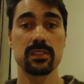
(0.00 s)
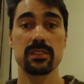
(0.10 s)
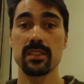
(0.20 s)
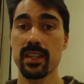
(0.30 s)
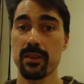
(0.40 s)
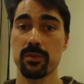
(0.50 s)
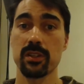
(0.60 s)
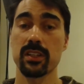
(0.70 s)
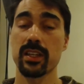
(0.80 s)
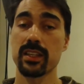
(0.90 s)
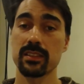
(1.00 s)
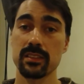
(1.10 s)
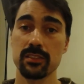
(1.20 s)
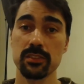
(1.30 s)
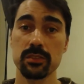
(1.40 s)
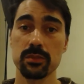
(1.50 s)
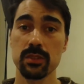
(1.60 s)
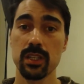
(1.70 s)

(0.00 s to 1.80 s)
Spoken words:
is to network and to